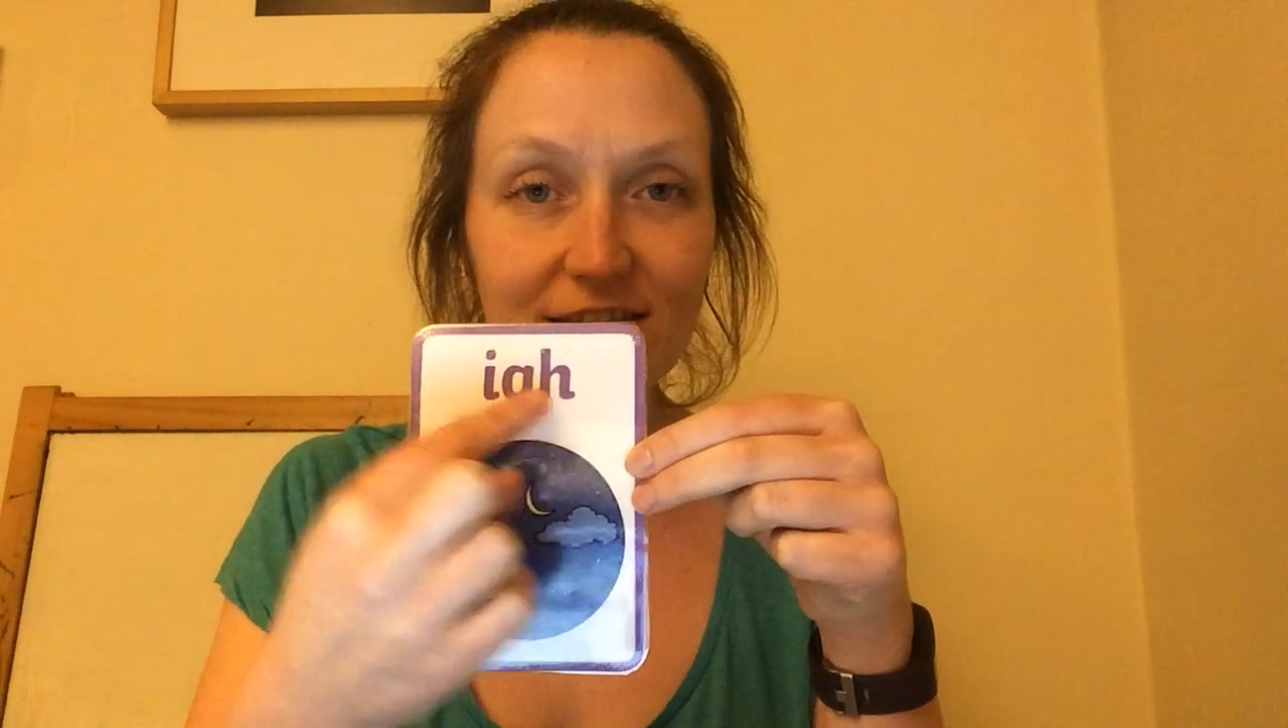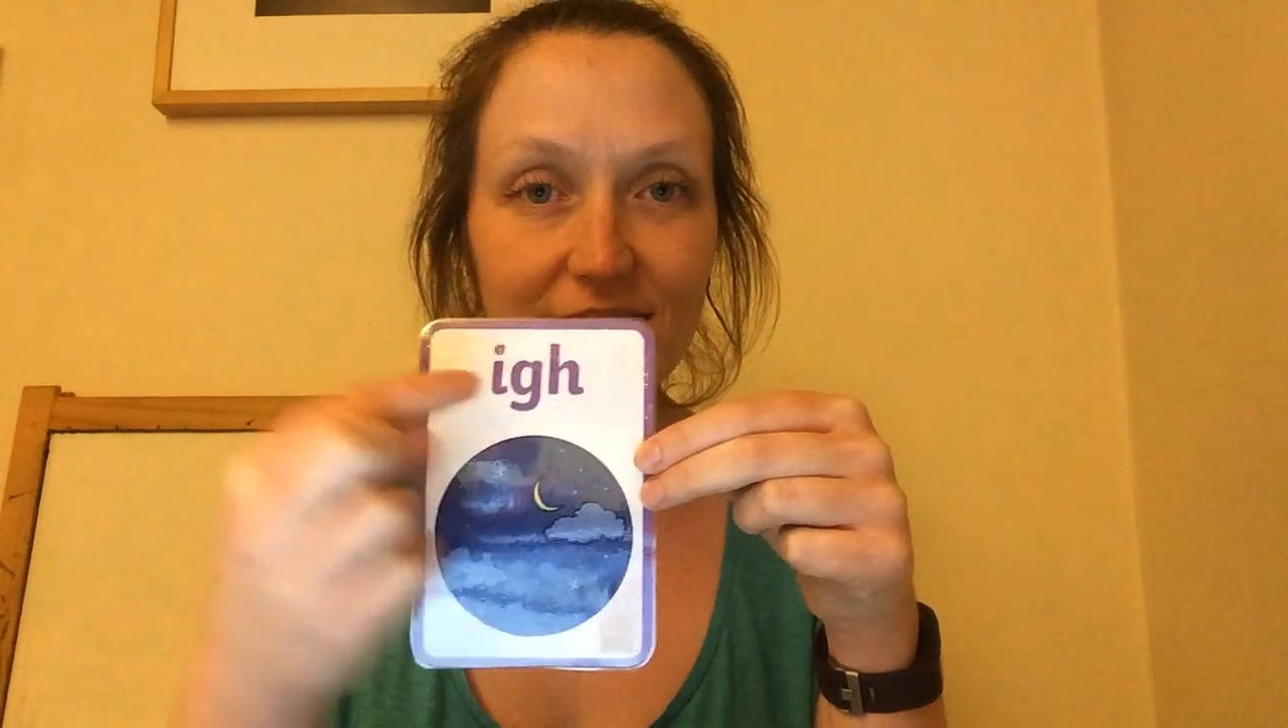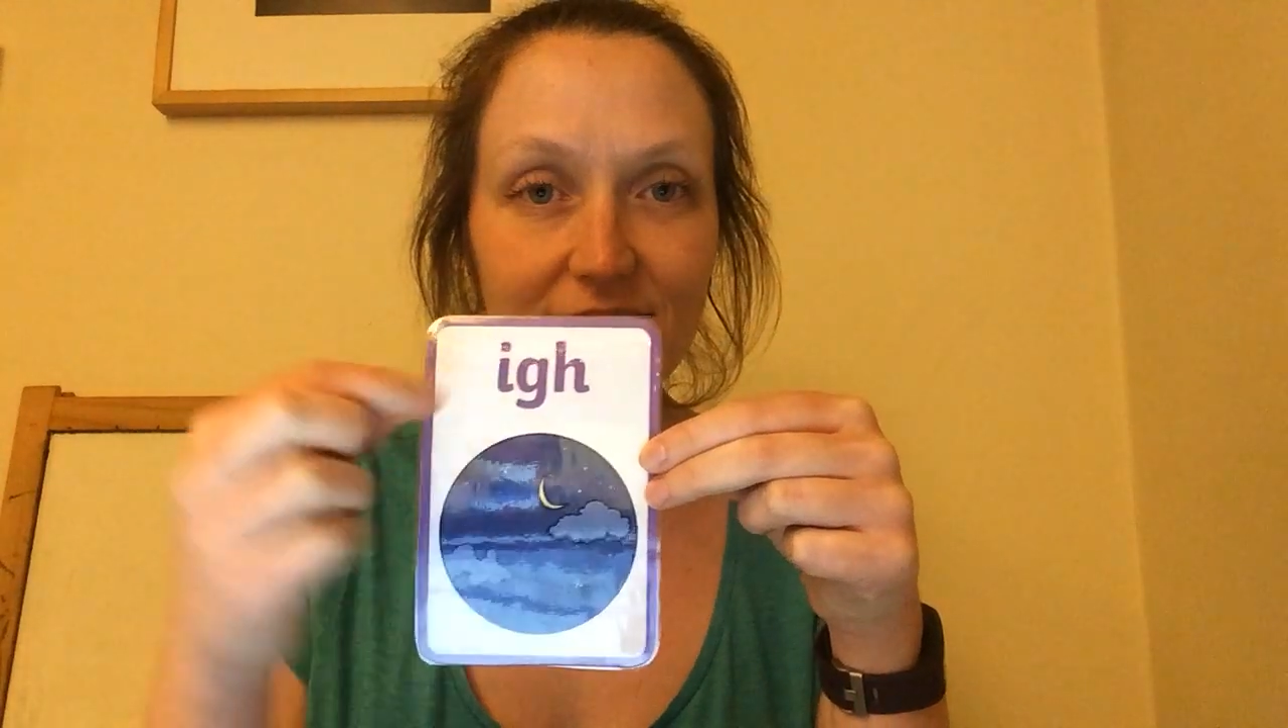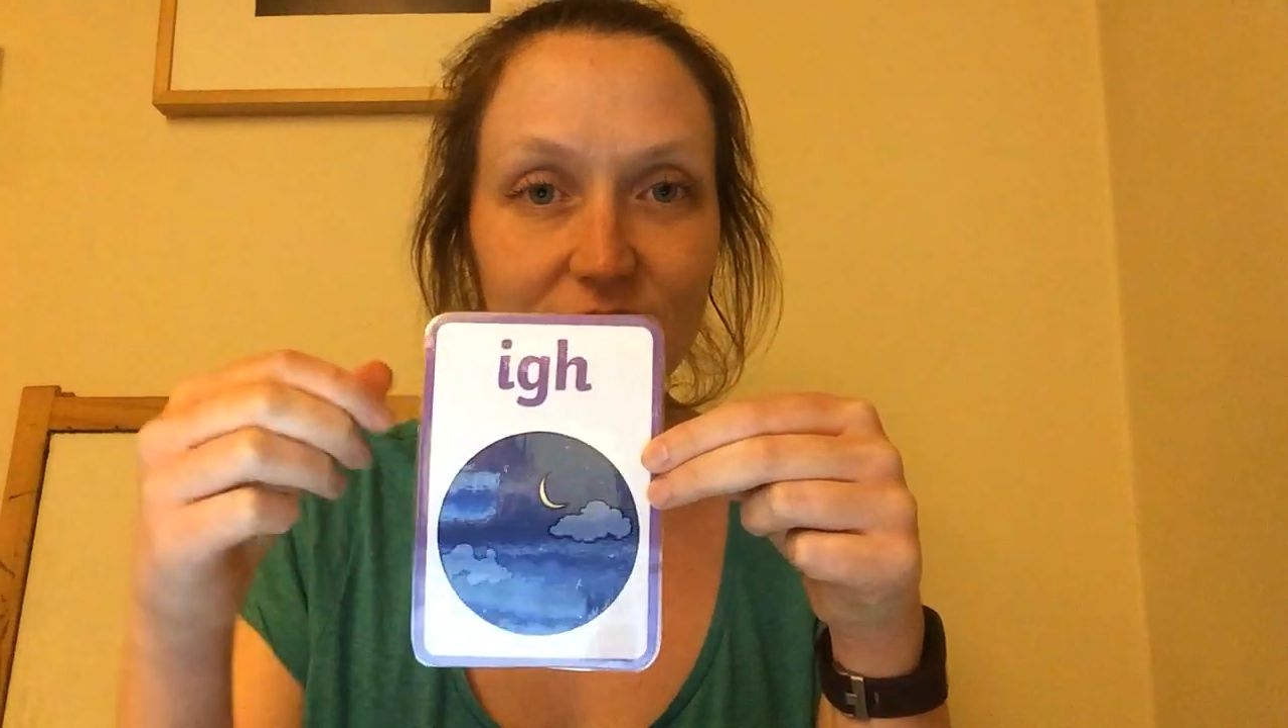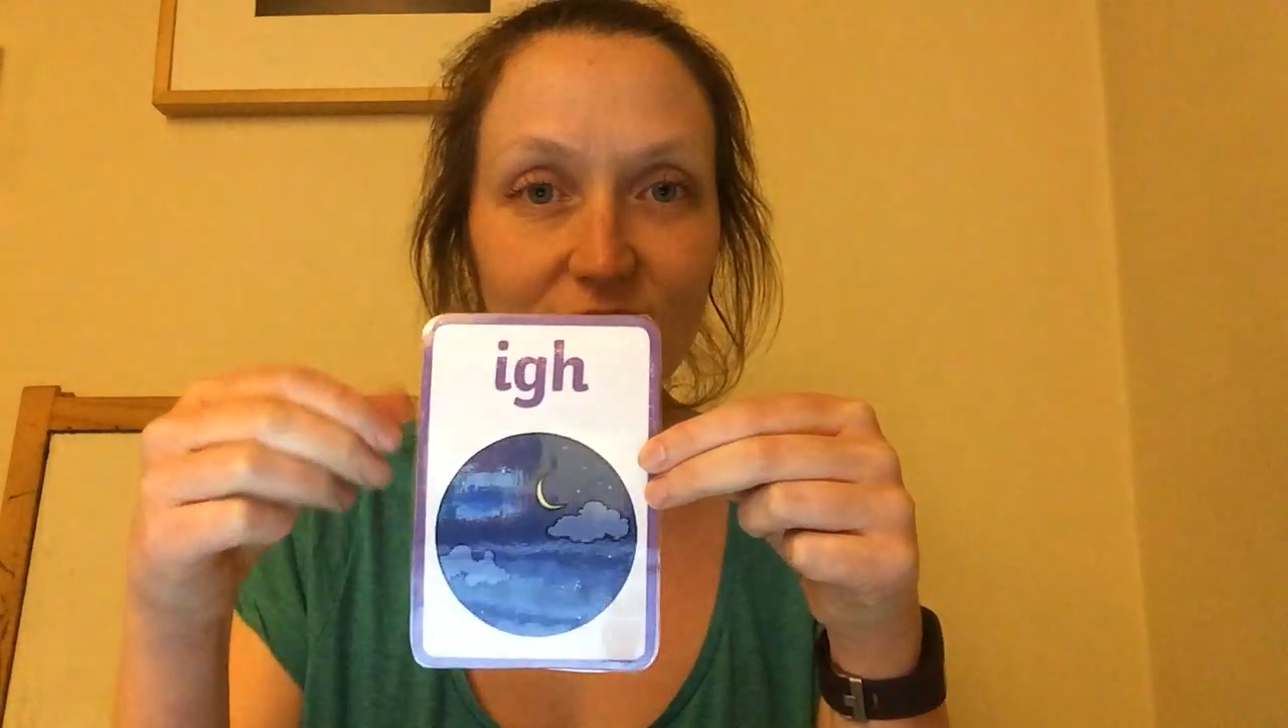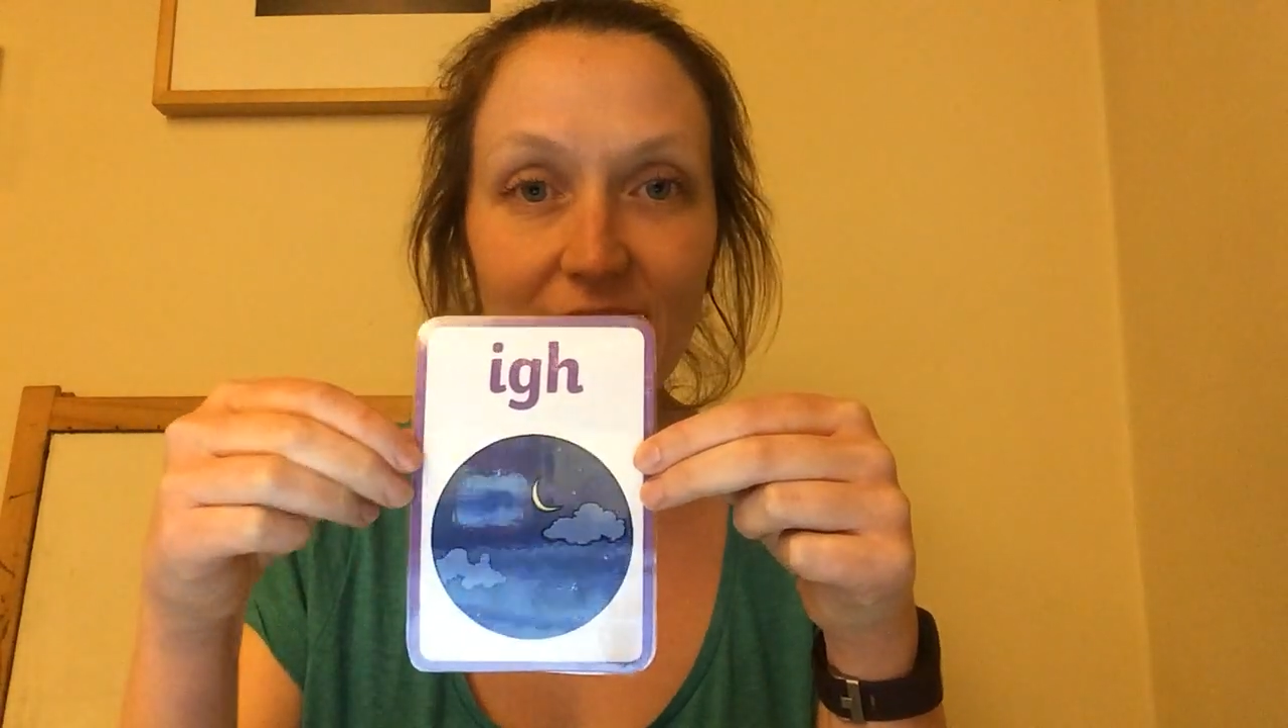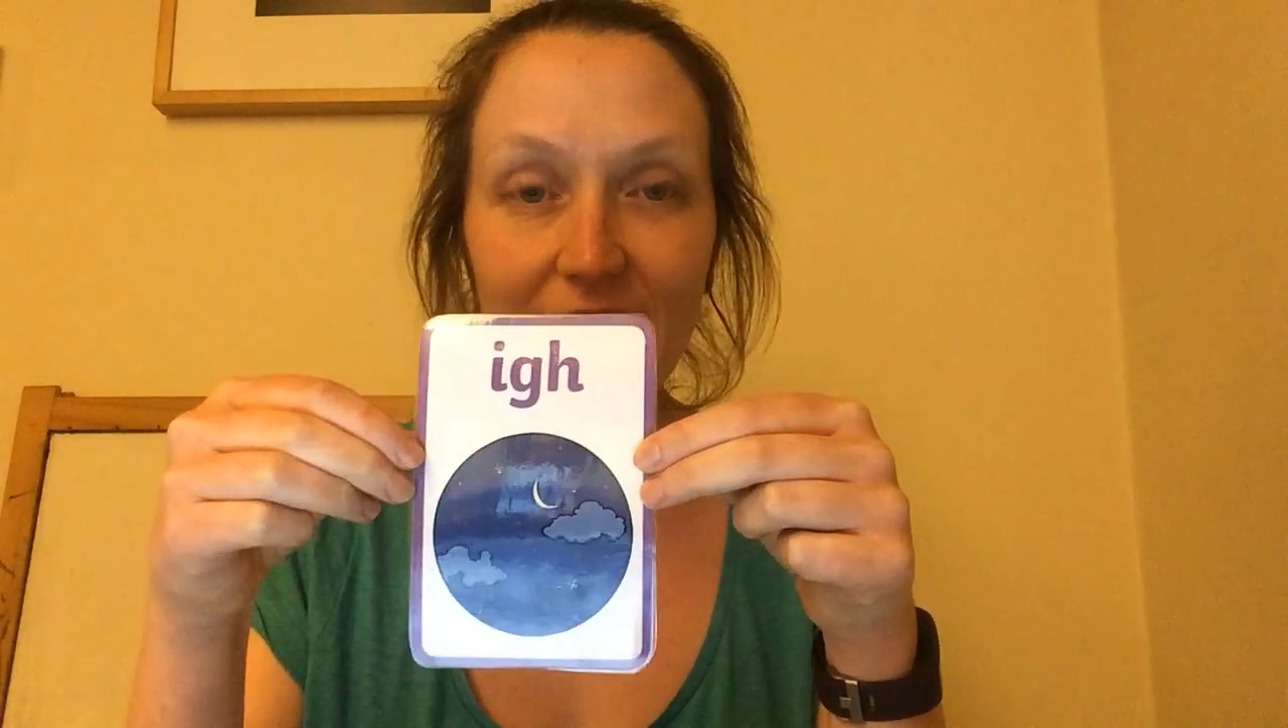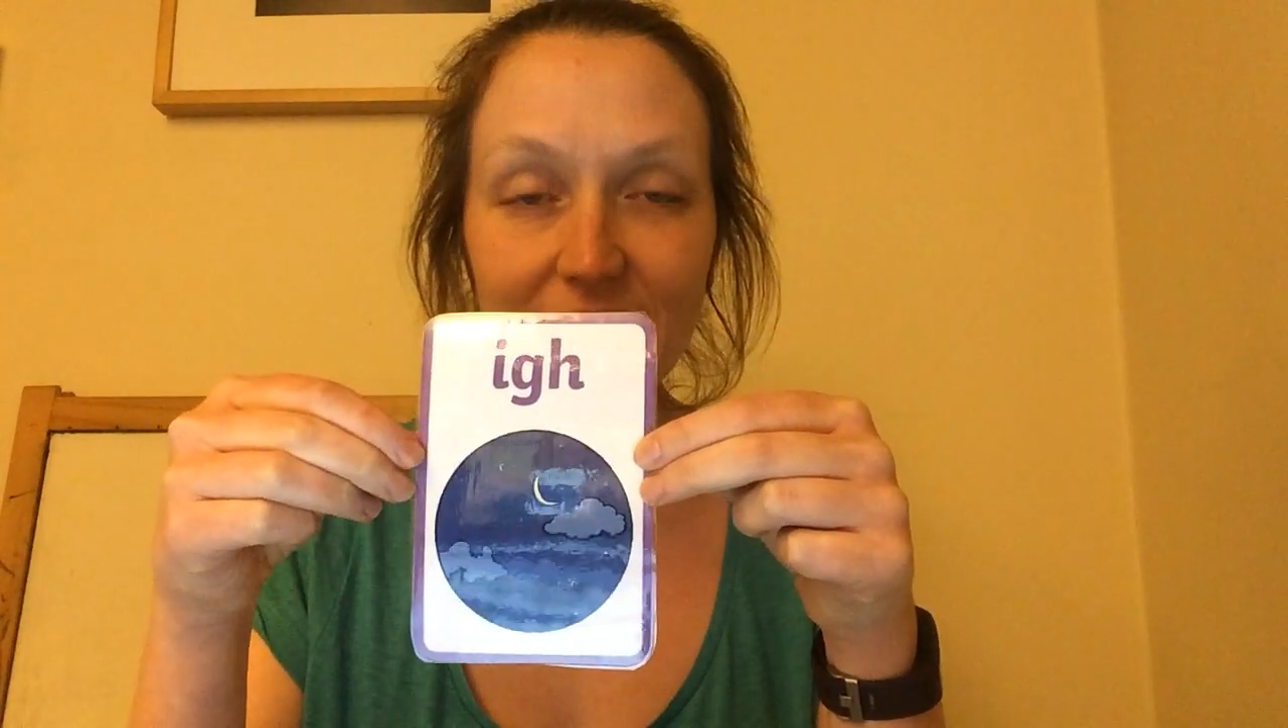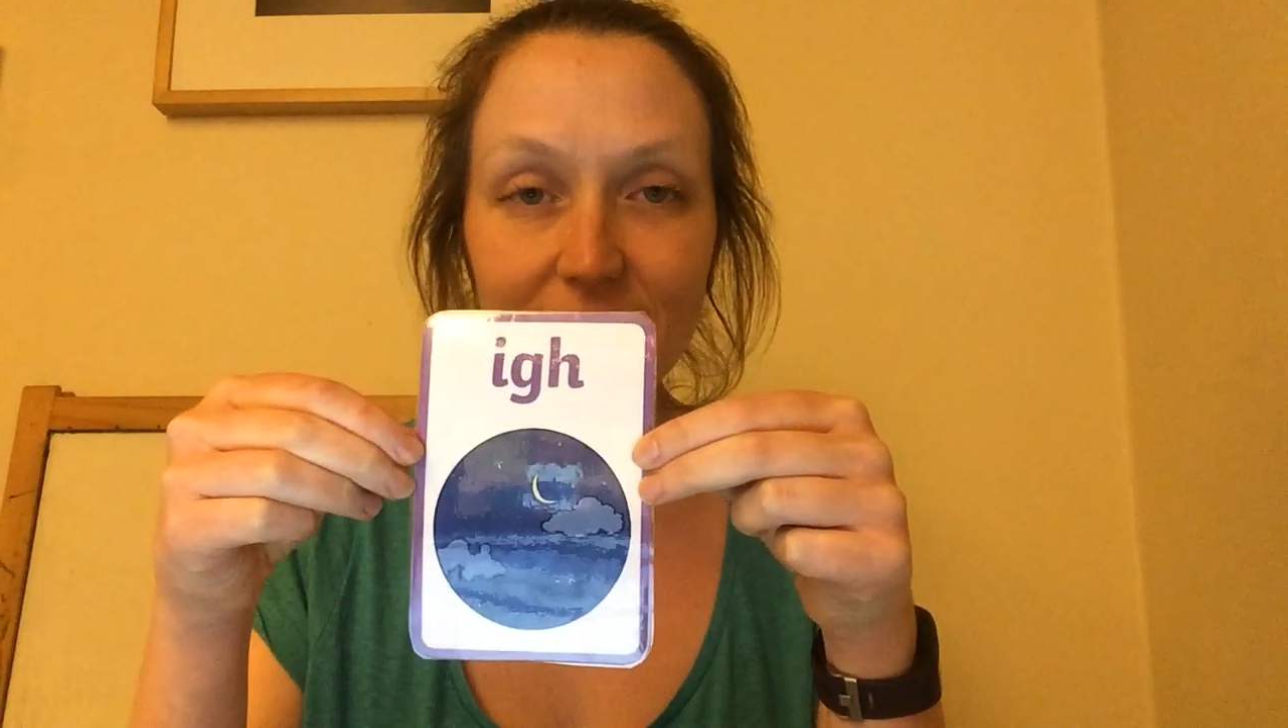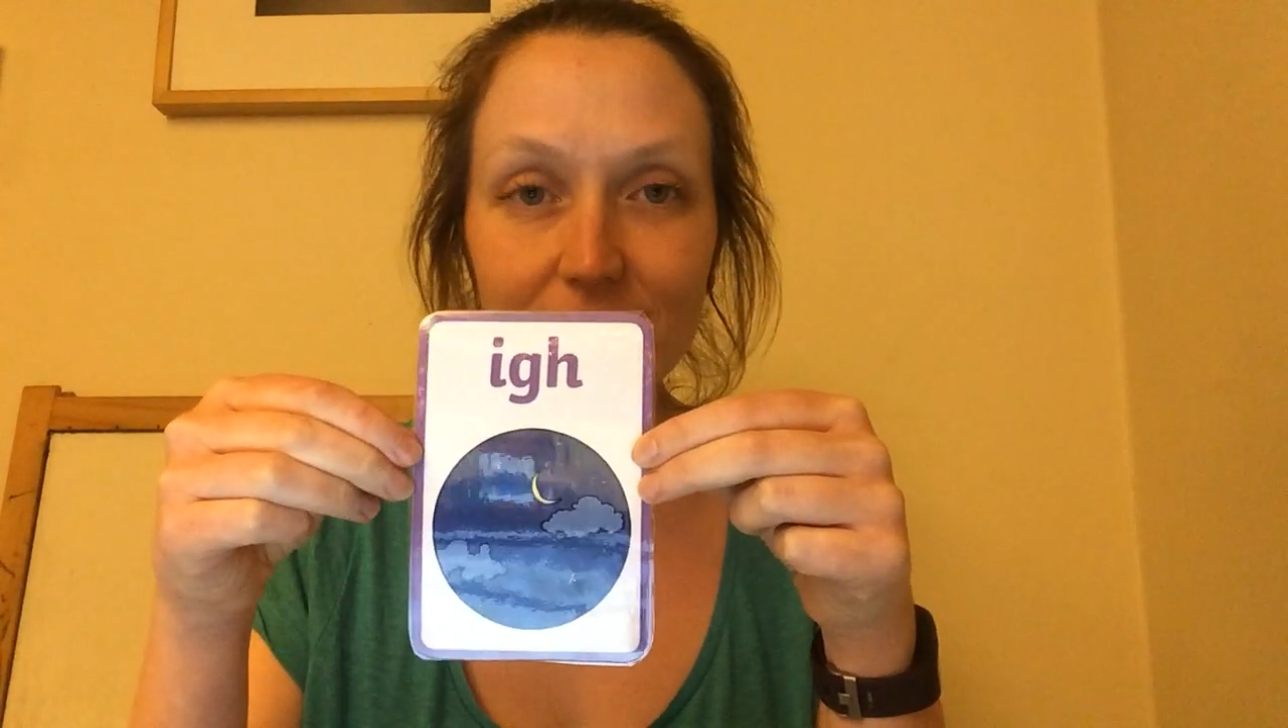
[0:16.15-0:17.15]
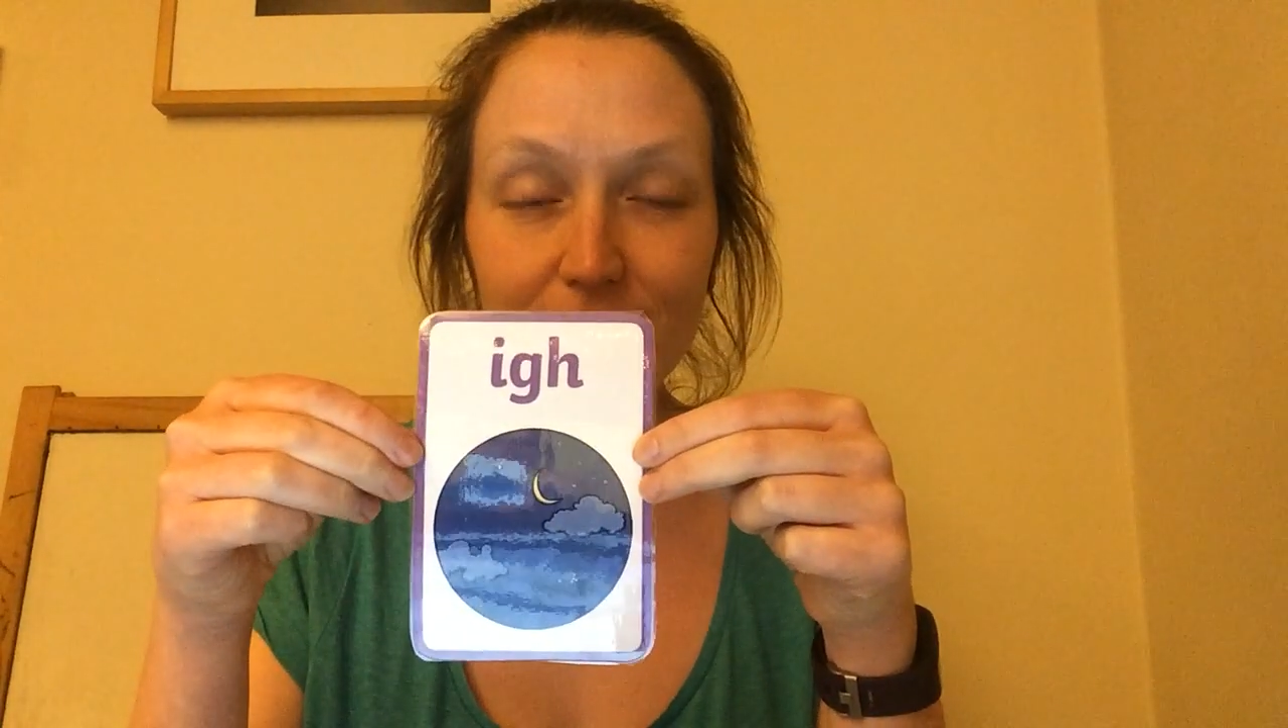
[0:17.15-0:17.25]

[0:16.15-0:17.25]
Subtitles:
these three letters